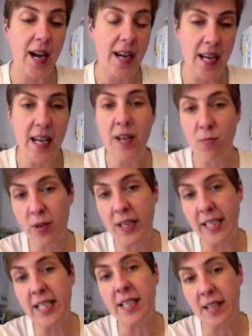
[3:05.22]
it, it
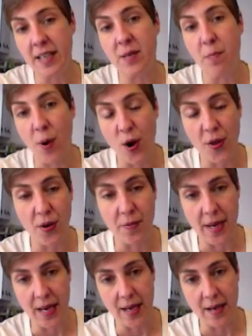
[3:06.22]
really does bother
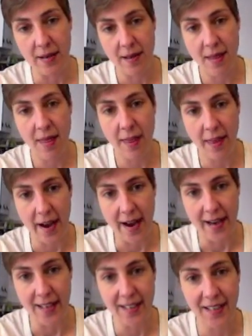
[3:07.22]
me
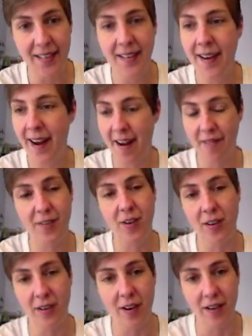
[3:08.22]
that
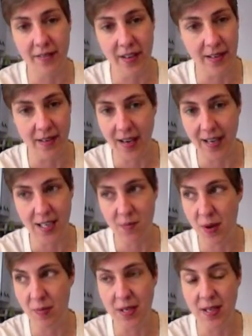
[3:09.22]
after not even I guess
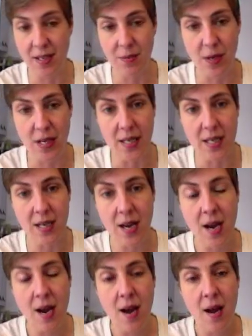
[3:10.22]
maybe six months,
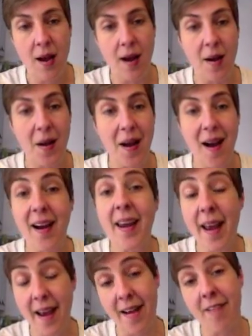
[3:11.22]
I
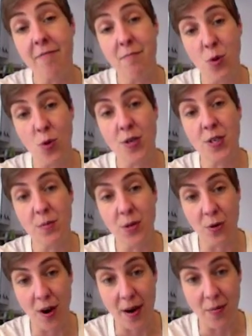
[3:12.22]
have more
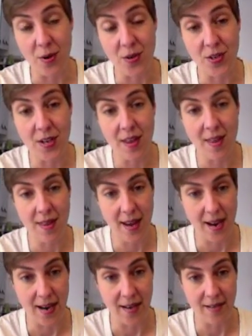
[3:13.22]
subscribers
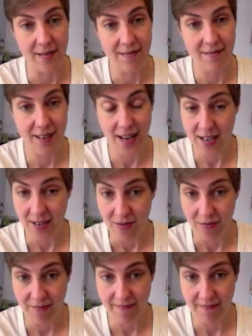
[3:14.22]
than they do,